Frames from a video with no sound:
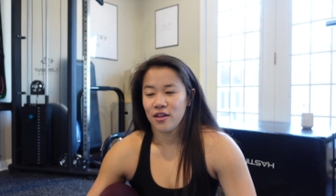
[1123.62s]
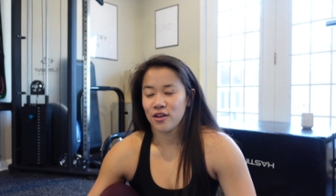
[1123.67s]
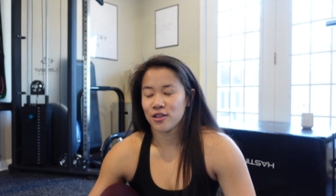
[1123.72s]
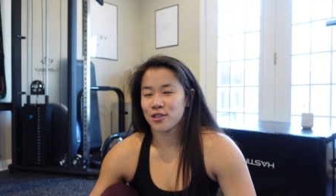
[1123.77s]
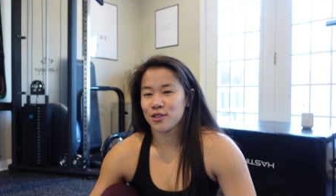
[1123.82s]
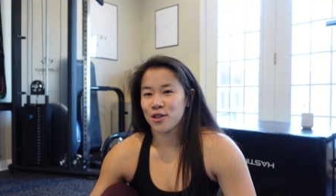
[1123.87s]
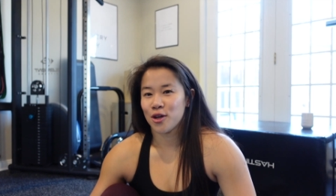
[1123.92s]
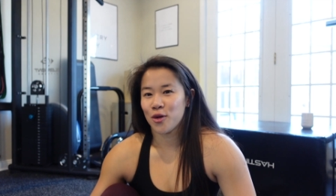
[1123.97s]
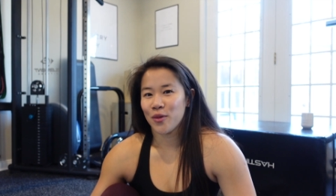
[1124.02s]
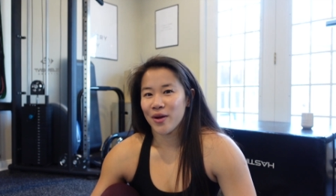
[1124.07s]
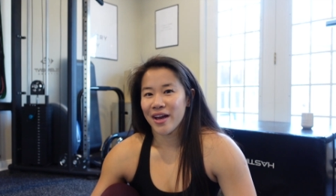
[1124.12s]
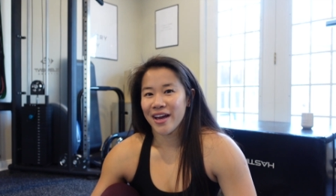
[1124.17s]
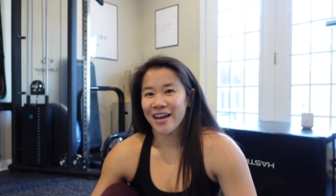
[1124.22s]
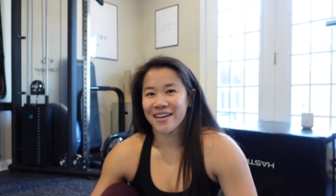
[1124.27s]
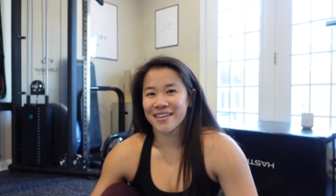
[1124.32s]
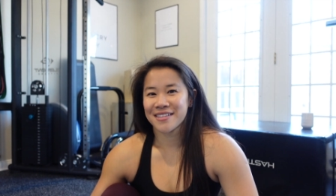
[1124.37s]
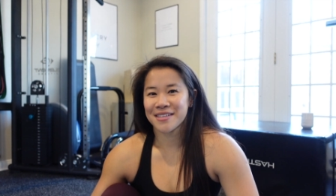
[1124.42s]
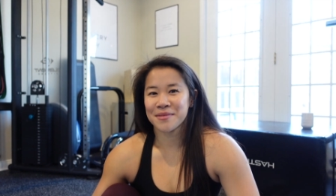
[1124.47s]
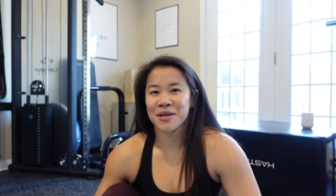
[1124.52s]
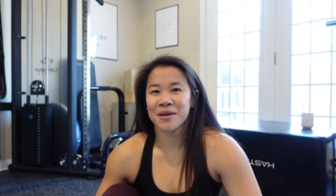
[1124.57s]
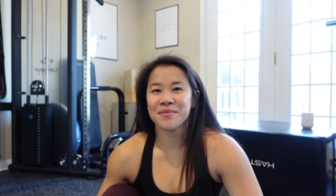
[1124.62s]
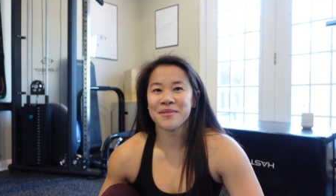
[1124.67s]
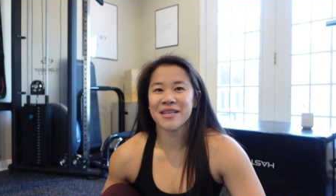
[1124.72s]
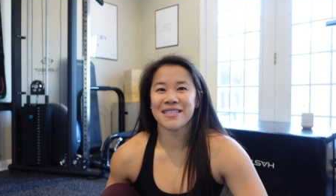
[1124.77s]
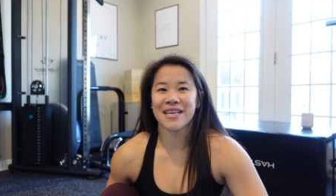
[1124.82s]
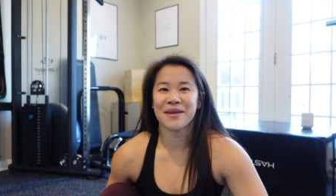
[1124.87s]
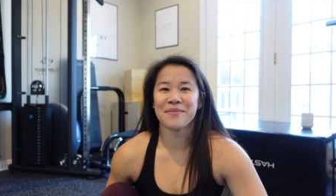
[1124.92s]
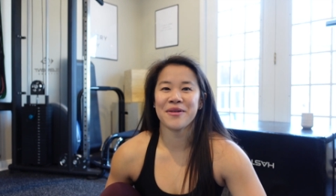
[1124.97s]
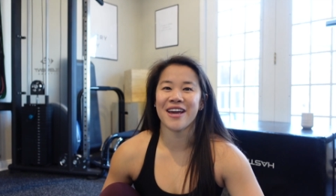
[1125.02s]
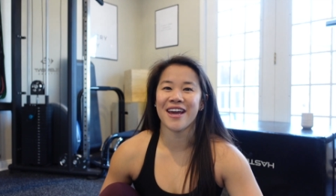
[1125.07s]
there's no way. Sometimes I
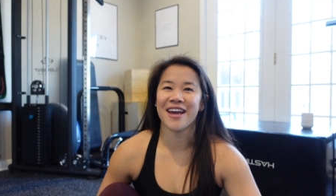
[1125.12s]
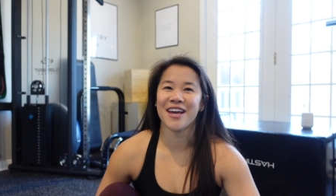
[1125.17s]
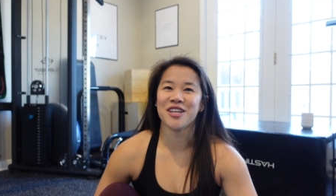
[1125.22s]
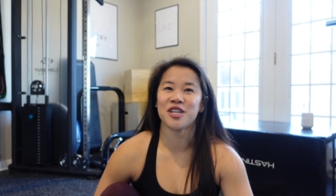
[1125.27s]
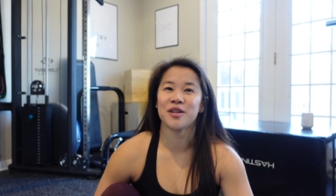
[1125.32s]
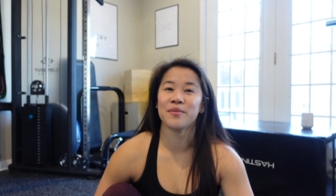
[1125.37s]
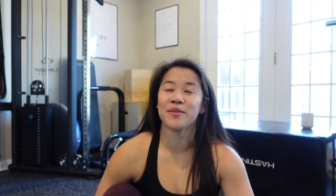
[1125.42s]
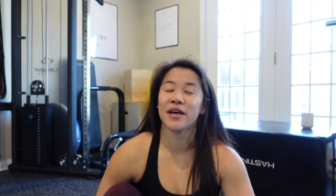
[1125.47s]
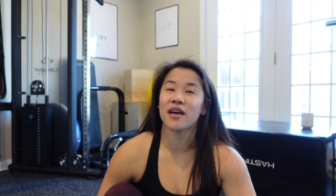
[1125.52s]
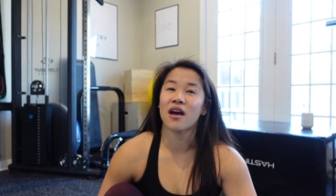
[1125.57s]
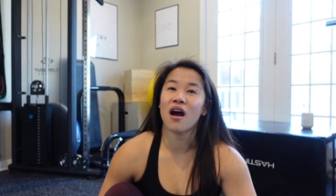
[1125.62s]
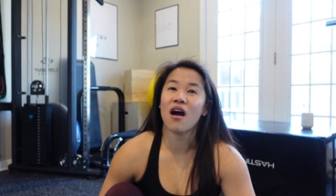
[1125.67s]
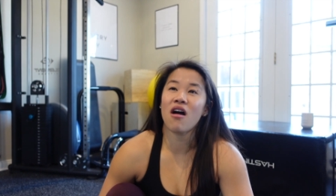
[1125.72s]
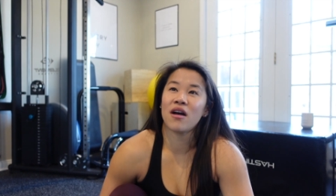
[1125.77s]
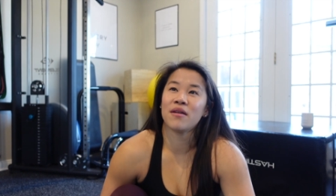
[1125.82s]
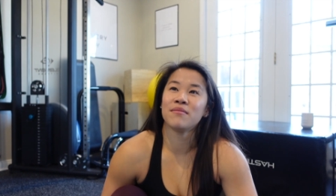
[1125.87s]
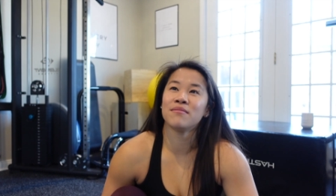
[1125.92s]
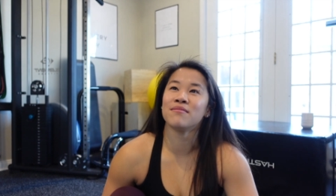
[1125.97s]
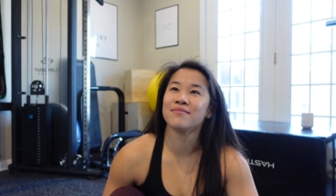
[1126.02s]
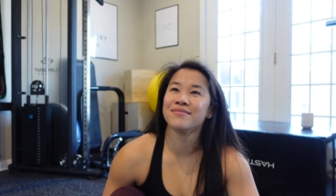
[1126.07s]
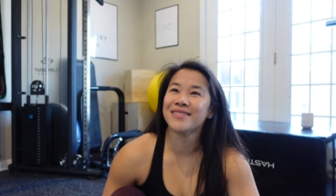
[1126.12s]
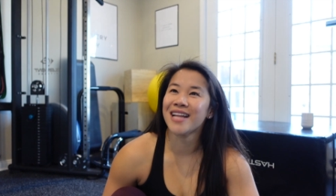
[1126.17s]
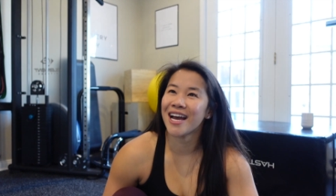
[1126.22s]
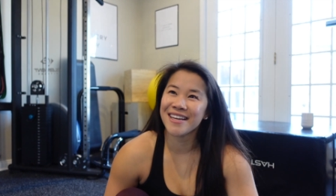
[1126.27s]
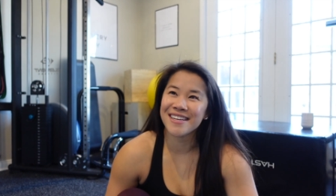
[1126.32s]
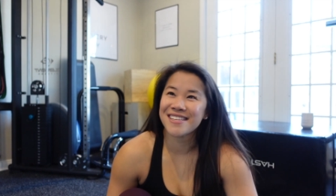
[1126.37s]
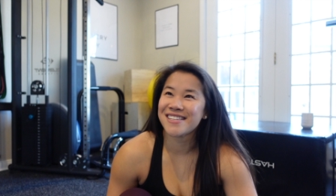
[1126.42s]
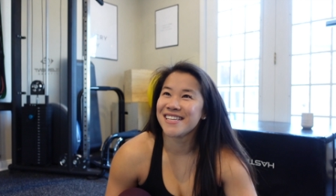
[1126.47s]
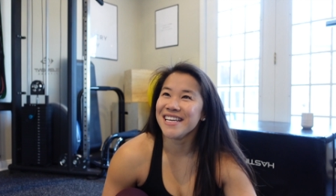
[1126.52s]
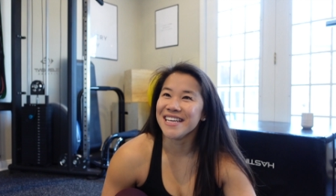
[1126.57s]
say my age and I'm like, oh, I'm
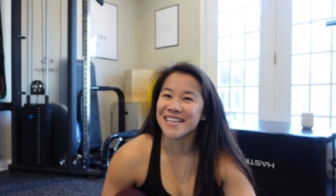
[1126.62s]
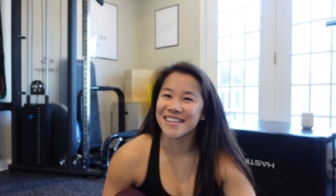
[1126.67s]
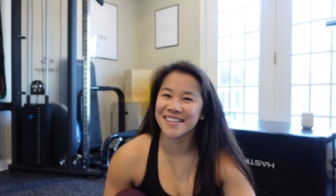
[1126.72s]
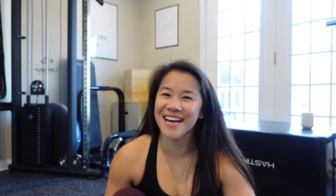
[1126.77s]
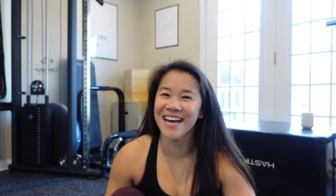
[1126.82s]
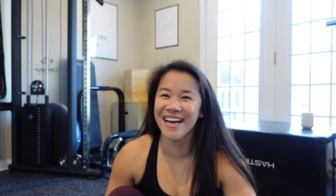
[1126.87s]
19,